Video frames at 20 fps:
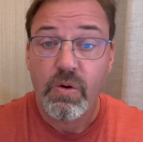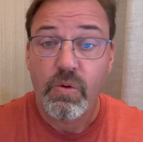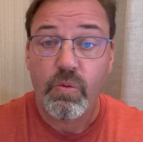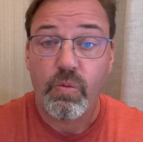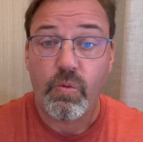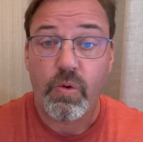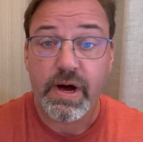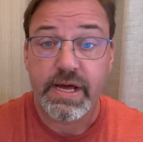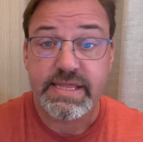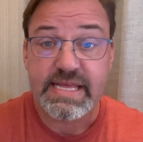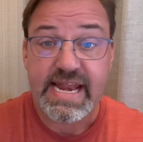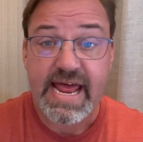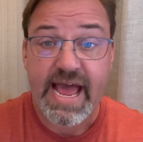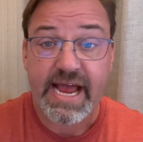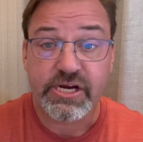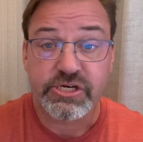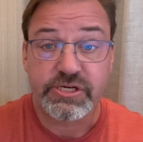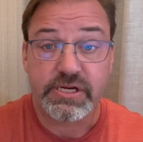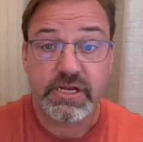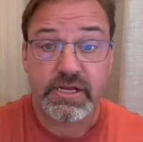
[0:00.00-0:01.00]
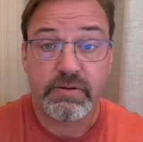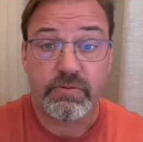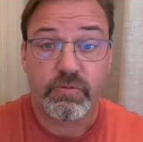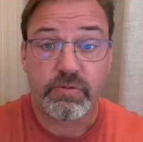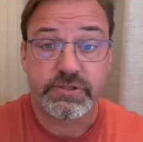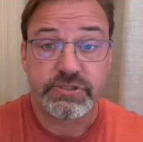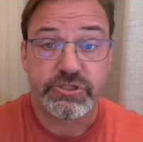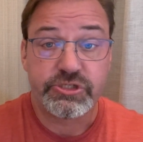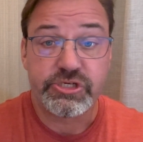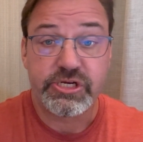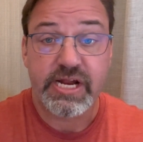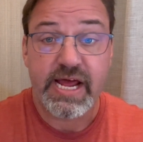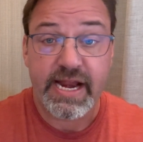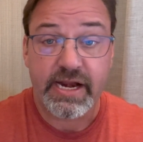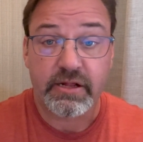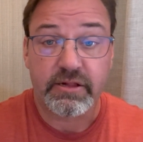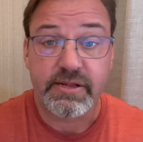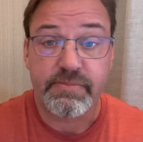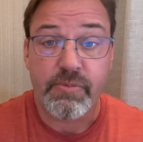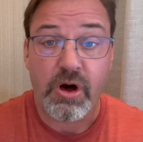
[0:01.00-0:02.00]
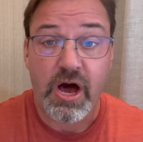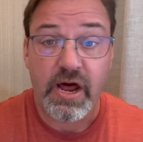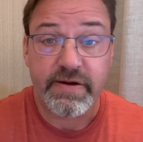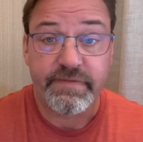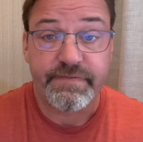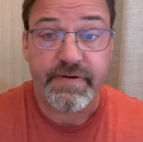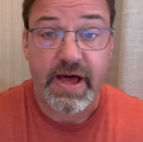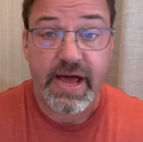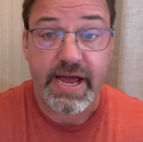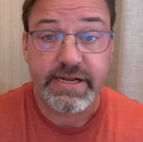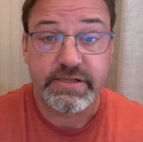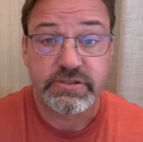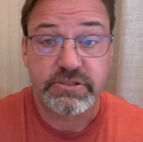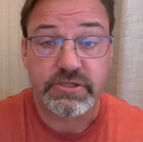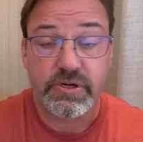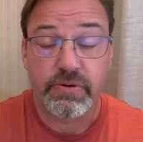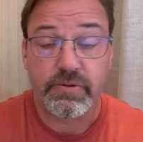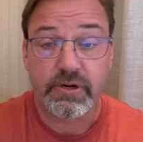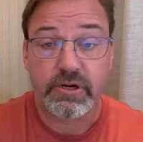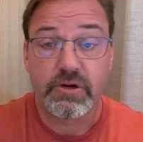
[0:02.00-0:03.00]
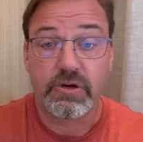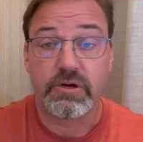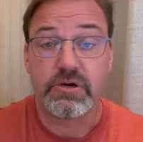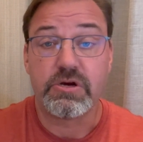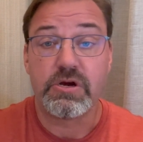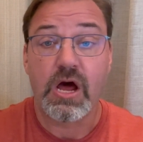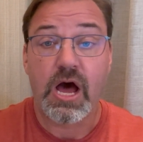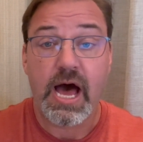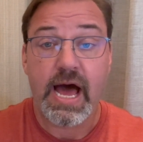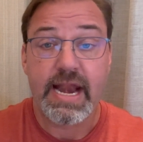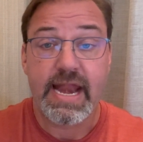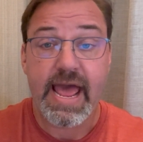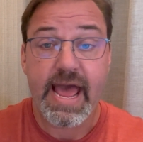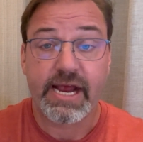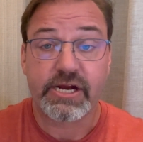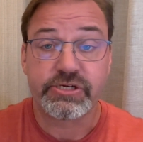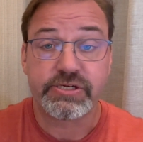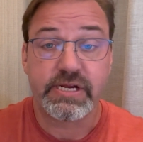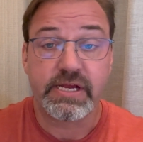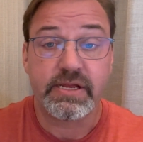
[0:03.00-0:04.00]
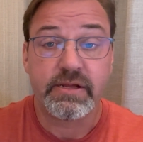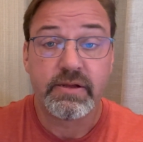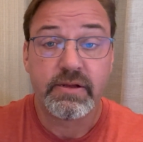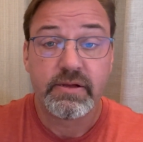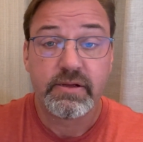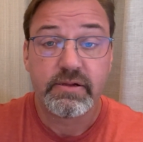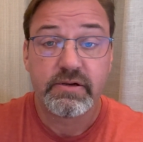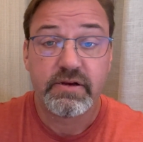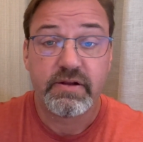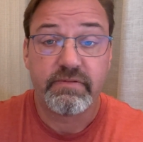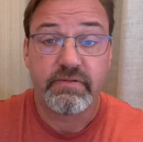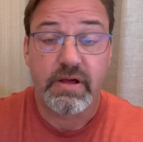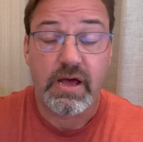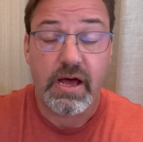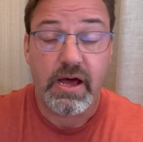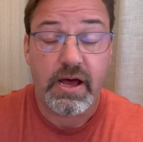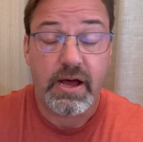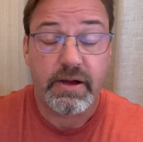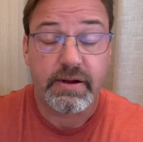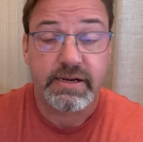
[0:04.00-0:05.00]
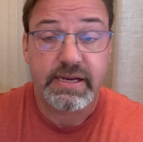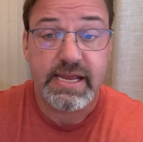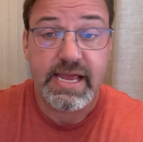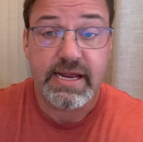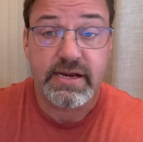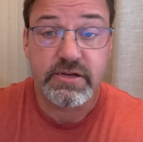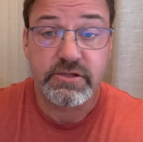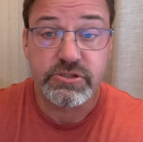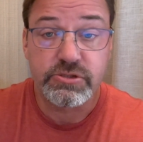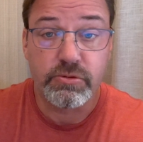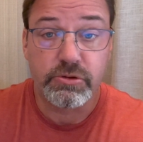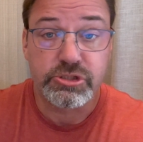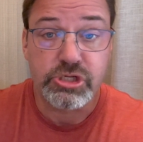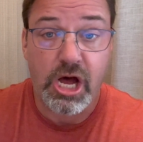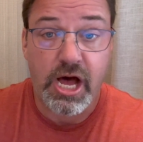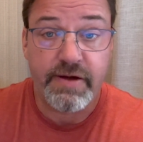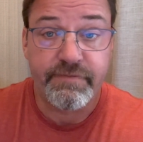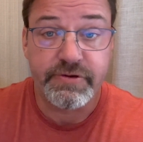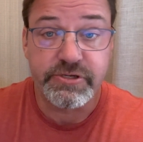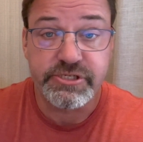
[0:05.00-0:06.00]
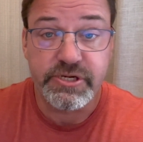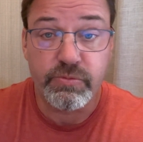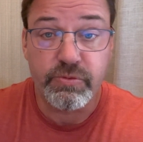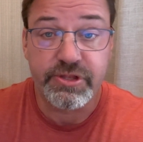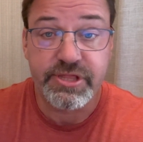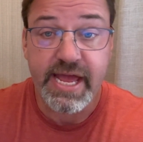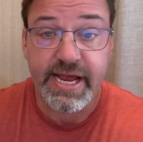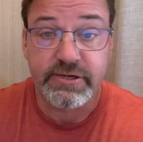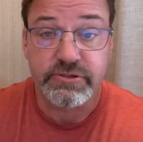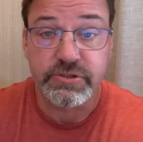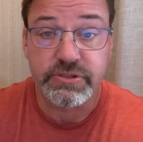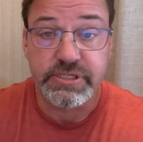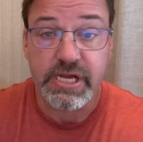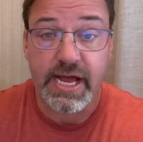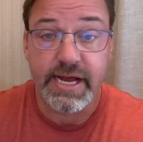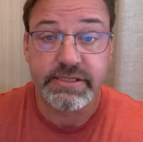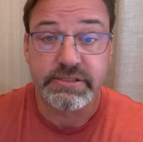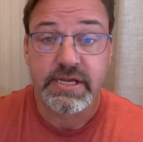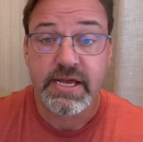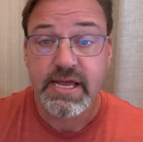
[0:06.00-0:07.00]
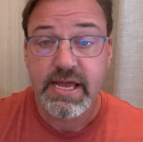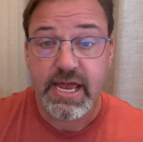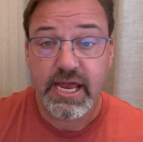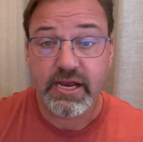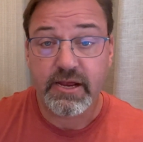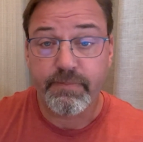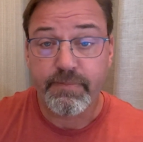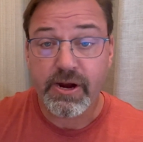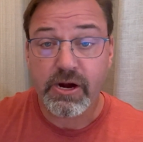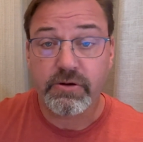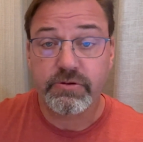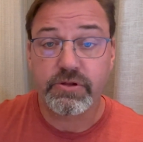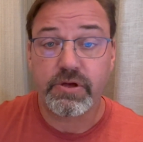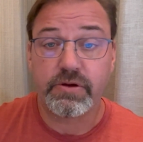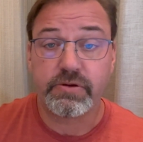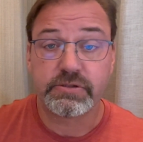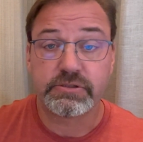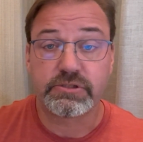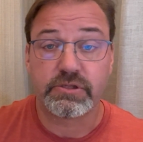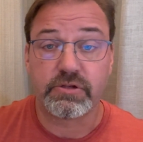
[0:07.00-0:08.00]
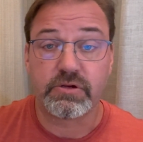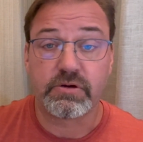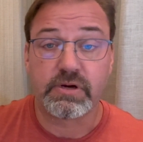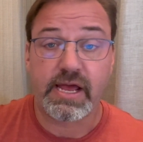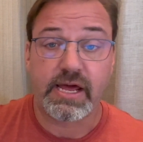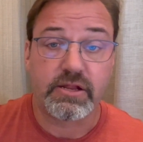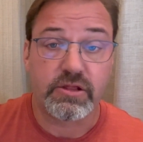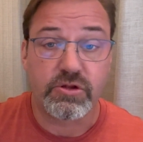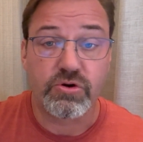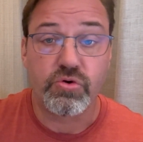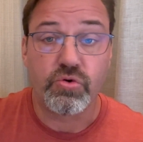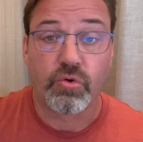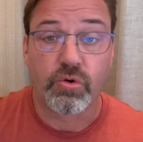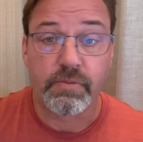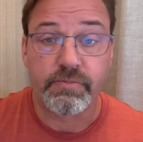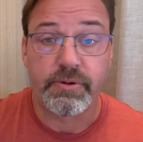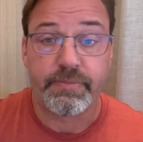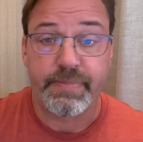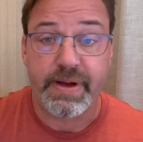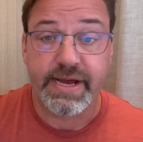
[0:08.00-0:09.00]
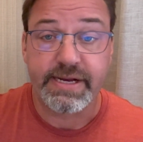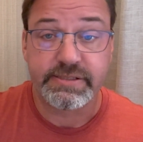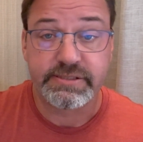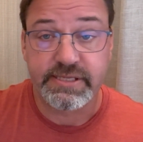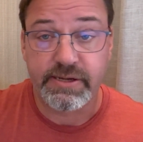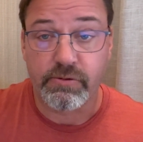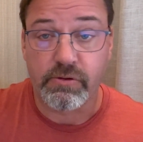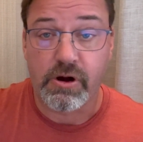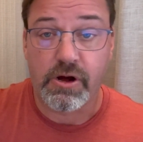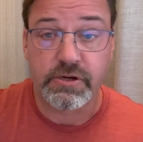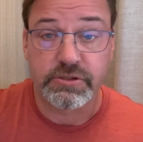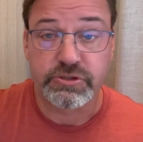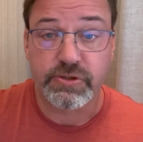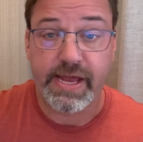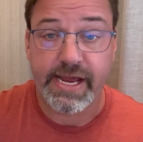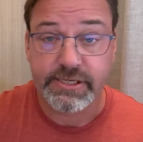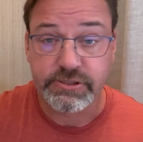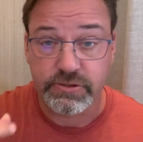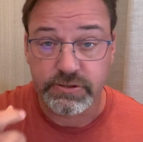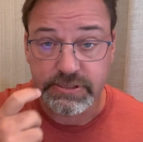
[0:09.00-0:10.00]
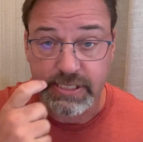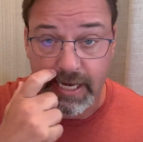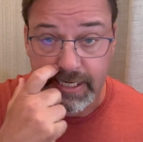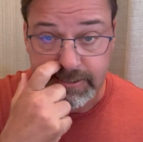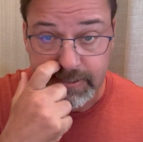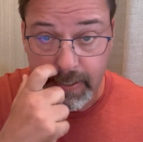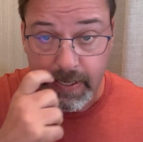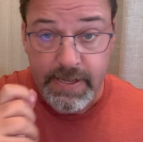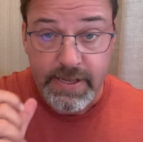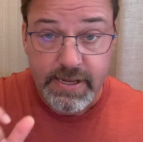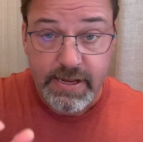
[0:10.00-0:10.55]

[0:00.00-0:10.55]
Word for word: One that actually was genetically modified so it could not actually uh, get into autophagy with exercise and compared those to kind of the normal mice that were also exercising.